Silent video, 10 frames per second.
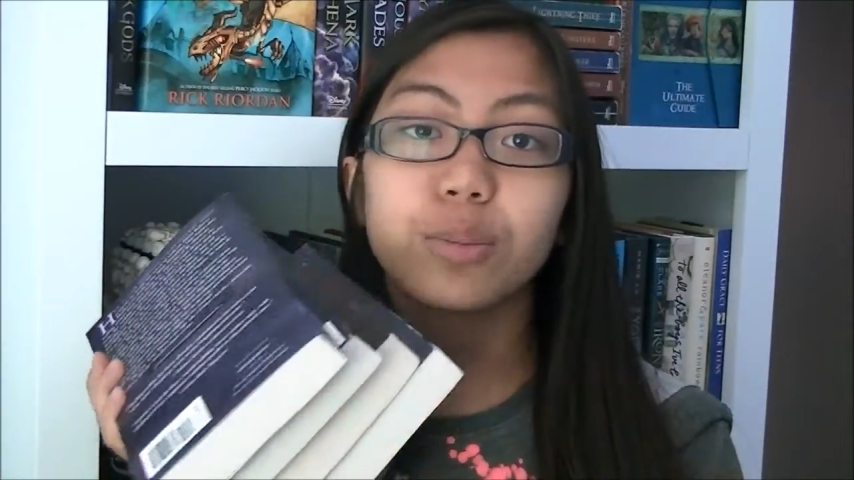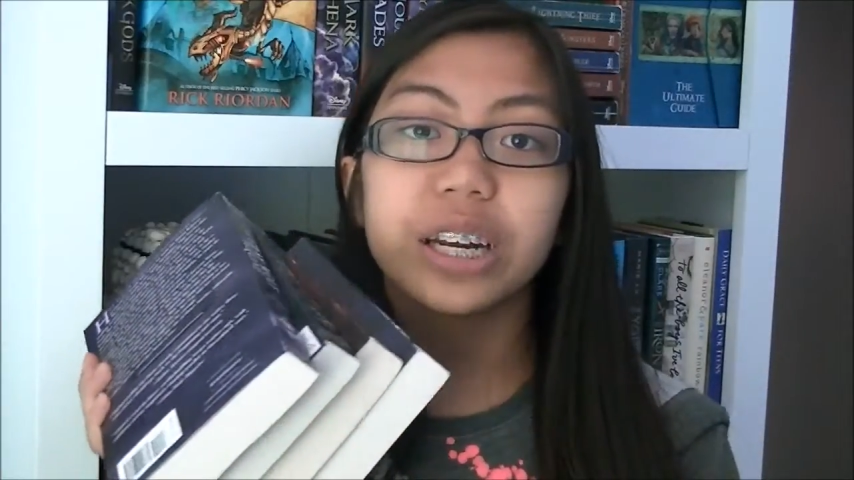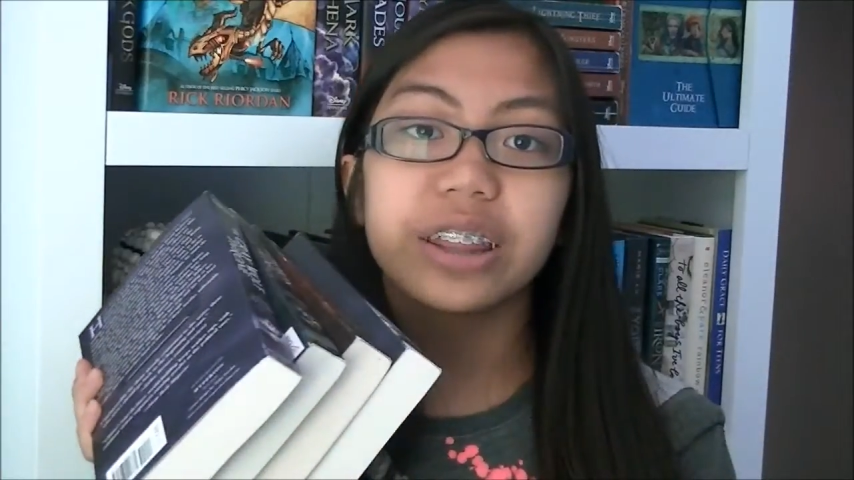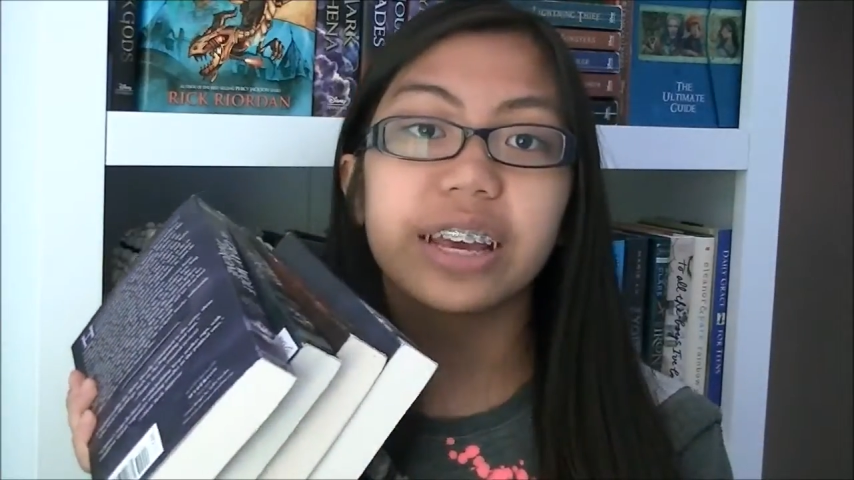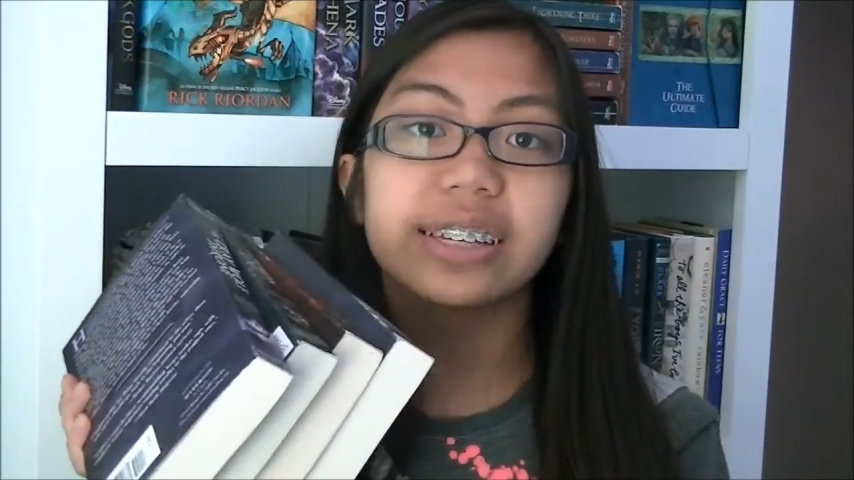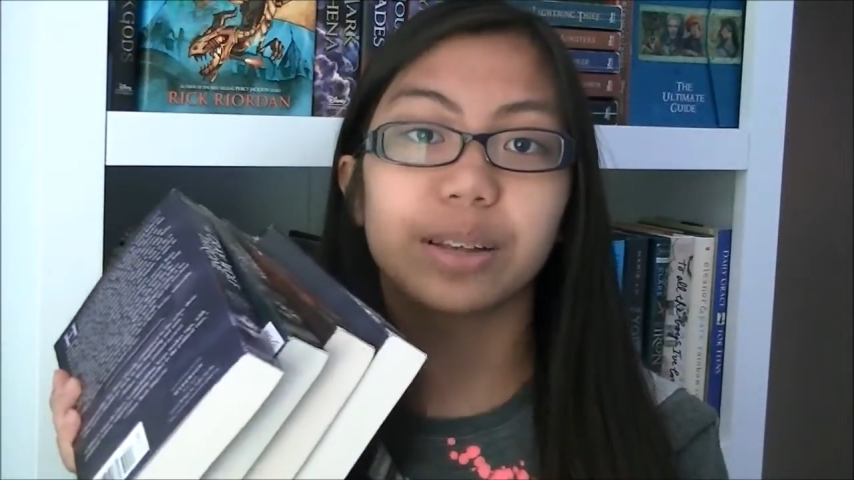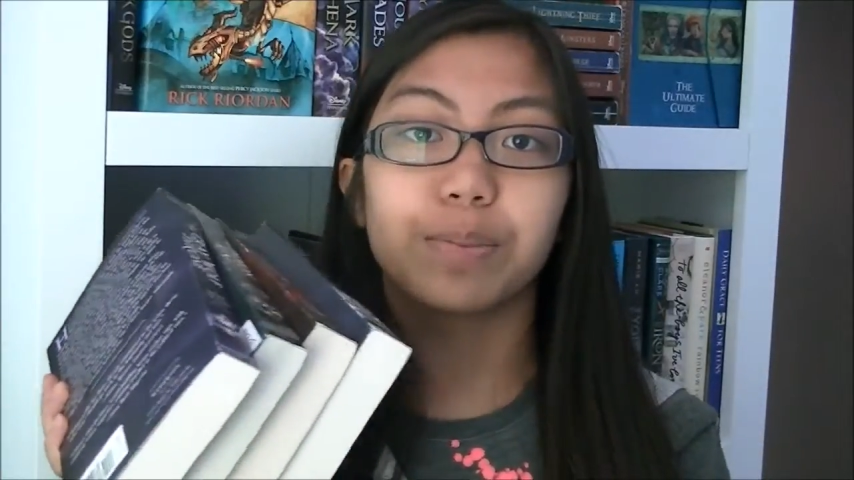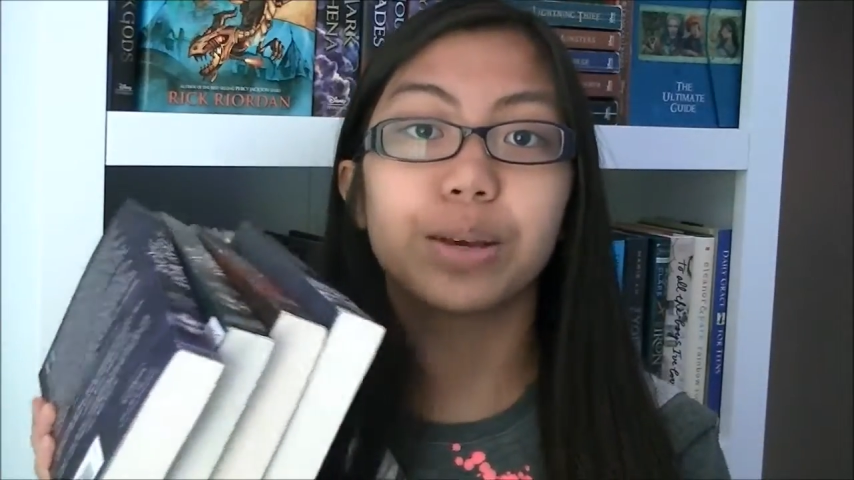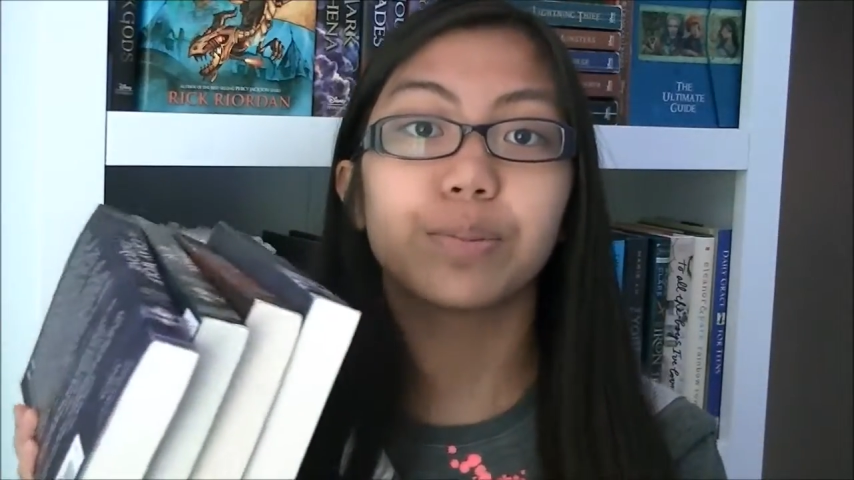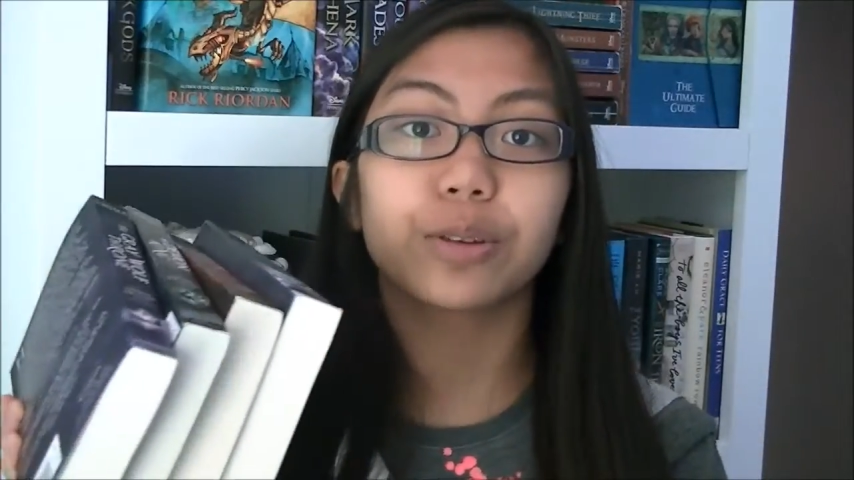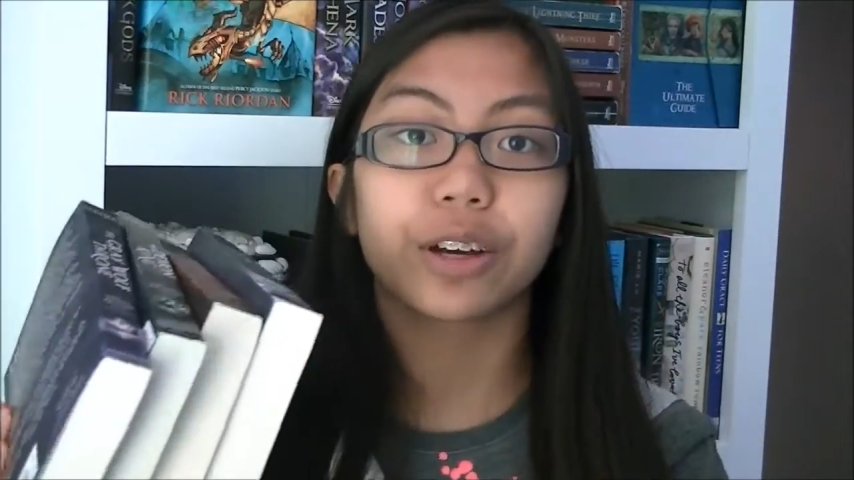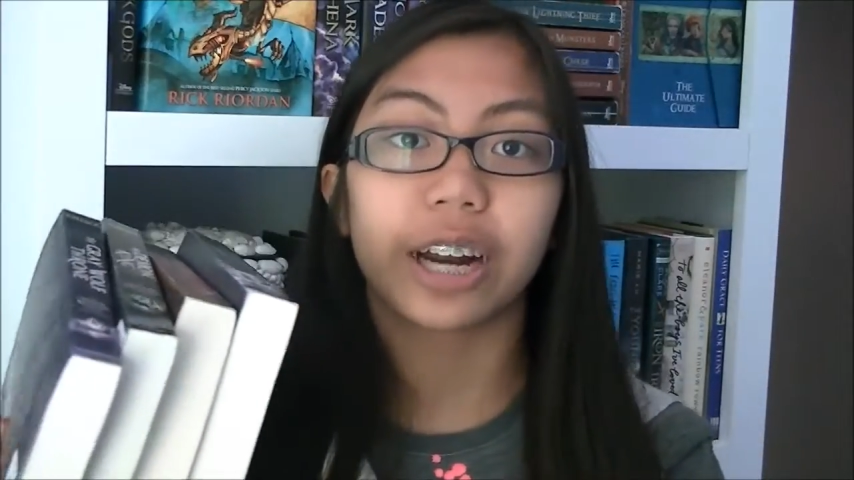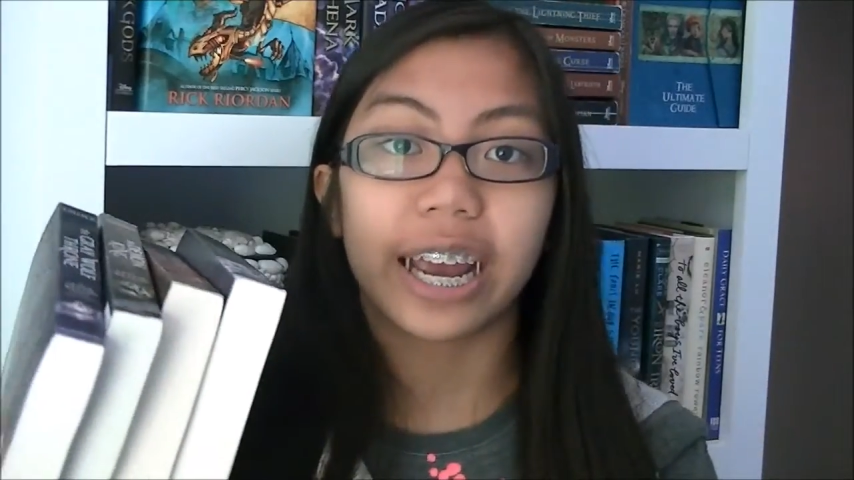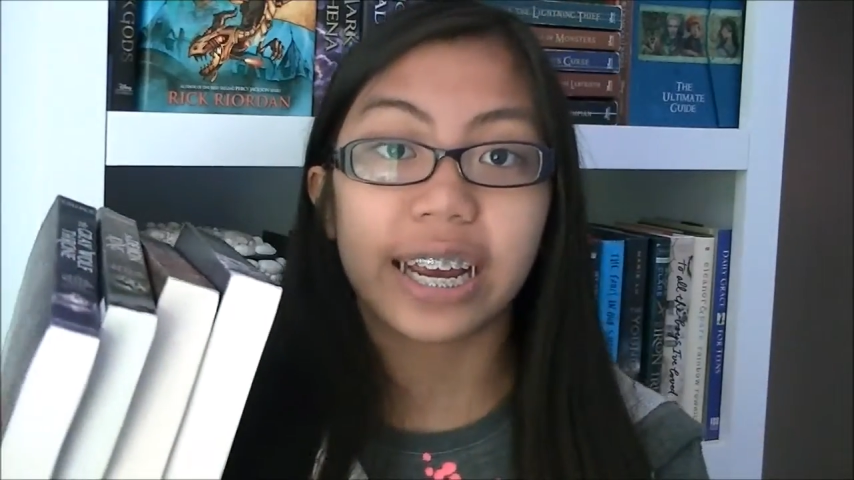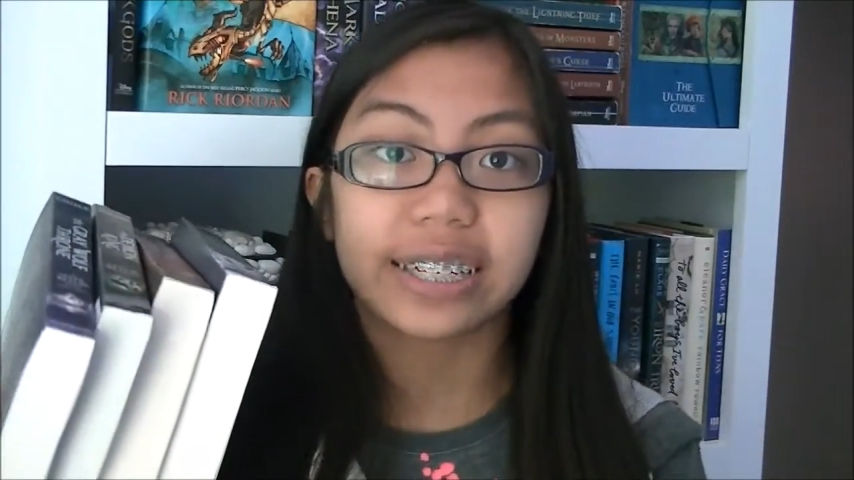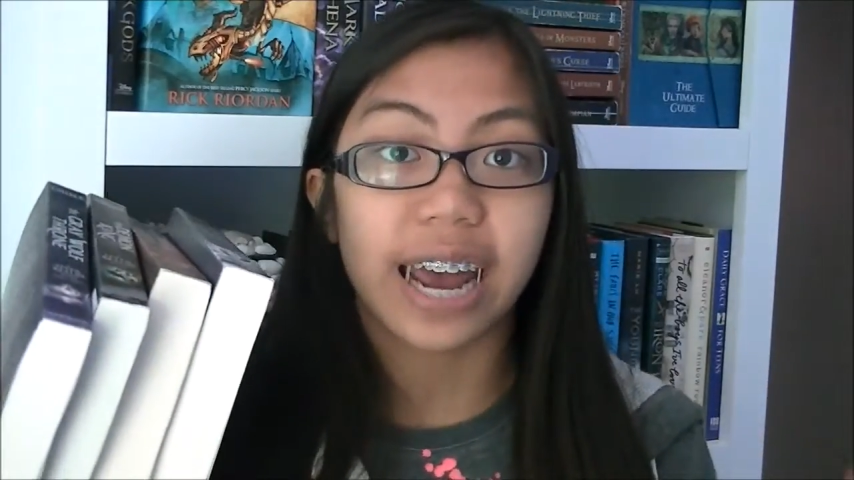many things that people their age